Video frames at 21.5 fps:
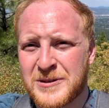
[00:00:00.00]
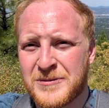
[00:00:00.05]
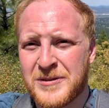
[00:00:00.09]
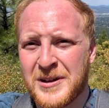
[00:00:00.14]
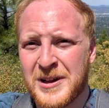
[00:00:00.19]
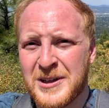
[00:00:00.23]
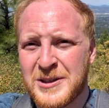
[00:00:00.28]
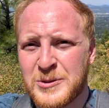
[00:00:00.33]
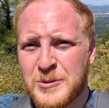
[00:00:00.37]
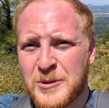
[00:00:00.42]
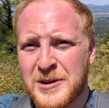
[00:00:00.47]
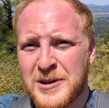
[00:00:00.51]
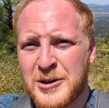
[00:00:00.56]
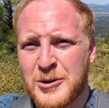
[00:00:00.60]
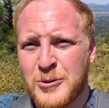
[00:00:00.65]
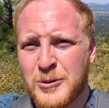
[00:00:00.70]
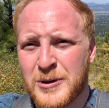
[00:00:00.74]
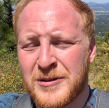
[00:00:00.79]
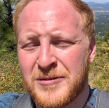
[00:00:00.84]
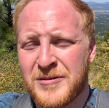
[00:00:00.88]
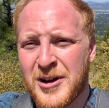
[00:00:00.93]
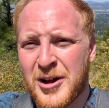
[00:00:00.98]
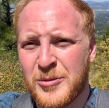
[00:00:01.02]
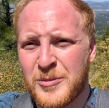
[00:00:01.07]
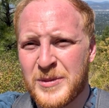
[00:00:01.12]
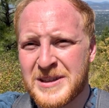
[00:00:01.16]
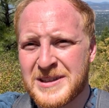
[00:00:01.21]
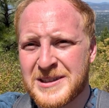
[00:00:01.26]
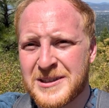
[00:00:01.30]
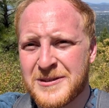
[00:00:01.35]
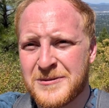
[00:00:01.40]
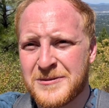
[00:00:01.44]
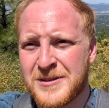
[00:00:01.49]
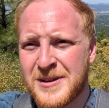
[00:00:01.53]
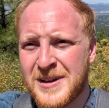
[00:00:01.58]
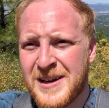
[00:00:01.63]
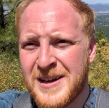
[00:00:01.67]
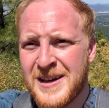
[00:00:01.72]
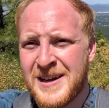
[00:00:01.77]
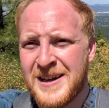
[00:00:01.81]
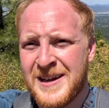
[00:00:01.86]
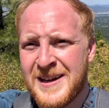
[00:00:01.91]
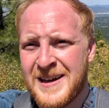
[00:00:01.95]
Village, one of the newer developments of
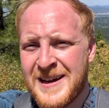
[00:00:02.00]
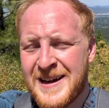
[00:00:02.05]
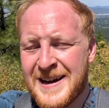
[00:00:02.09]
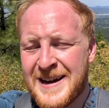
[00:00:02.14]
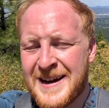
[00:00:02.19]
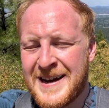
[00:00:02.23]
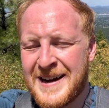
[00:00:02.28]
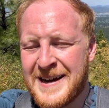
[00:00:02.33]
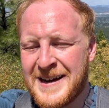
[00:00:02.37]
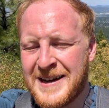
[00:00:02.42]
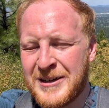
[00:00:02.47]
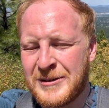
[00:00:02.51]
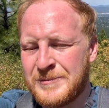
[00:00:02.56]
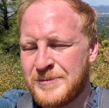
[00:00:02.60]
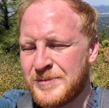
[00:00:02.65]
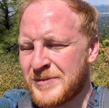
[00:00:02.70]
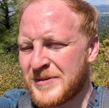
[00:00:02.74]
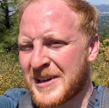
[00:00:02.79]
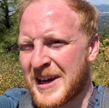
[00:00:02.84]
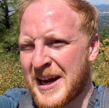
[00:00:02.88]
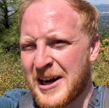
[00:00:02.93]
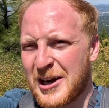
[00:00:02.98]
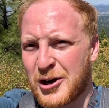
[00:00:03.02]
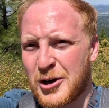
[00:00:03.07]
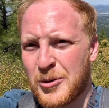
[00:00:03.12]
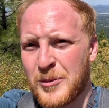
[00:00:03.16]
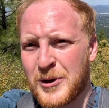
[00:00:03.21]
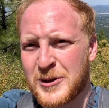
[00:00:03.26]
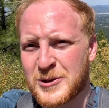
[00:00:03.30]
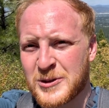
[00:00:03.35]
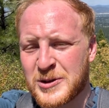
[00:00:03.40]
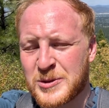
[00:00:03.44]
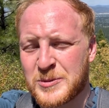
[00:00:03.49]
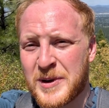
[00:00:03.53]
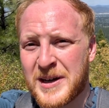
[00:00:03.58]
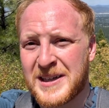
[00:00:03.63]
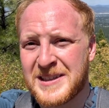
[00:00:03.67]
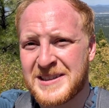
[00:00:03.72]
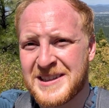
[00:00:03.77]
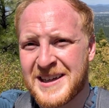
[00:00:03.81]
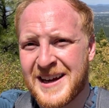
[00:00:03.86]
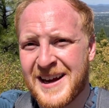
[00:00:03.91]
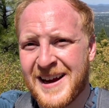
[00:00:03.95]
kind of commercial
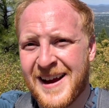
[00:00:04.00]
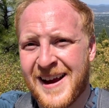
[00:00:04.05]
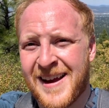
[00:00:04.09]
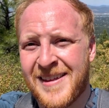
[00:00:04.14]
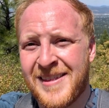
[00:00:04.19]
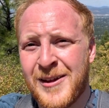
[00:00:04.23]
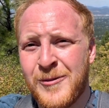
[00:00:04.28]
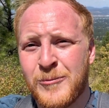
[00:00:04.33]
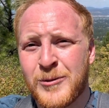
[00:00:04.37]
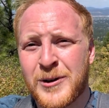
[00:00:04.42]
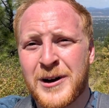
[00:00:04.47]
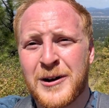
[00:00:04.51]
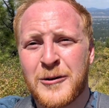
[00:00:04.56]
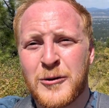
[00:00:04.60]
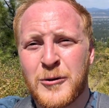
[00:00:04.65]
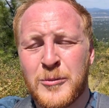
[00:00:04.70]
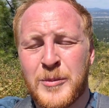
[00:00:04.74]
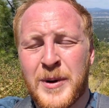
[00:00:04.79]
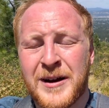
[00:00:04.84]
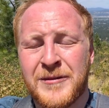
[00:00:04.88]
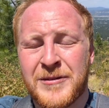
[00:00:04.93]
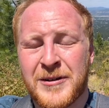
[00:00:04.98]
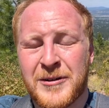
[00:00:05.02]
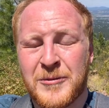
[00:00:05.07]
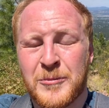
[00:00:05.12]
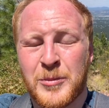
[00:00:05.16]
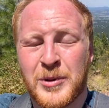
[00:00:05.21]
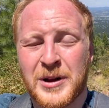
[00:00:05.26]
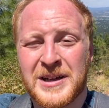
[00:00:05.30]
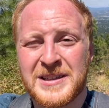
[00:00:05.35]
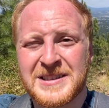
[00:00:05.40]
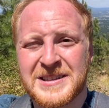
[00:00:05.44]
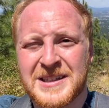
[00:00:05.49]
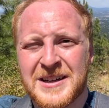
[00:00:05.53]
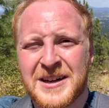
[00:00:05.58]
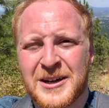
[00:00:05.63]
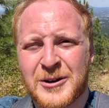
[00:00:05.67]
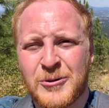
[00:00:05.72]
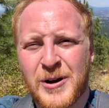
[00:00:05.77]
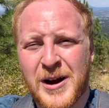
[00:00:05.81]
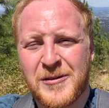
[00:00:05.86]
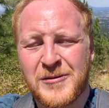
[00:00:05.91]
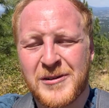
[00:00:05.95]
space, and then we're going to go to my favorite place,
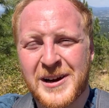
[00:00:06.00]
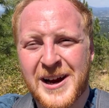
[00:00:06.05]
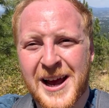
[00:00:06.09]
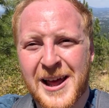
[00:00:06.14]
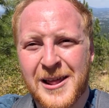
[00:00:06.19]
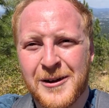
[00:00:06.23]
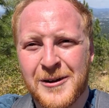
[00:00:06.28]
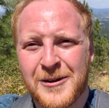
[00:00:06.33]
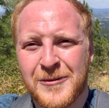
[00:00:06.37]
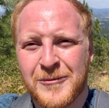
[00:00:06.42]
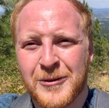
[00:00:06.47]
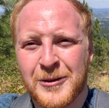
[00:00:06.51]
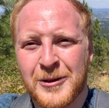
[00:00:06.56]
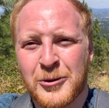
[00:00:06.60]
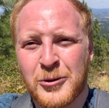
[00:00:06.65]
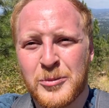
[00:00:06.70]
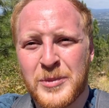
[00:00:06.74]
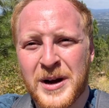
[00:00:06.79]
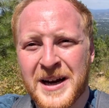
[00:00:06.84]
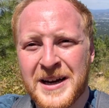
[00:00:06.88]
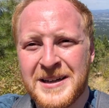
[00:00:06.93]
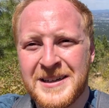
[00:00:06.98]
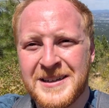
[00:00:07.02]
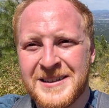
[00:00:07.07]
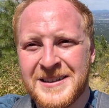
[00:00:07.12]
Craft and Gather, for a little bite.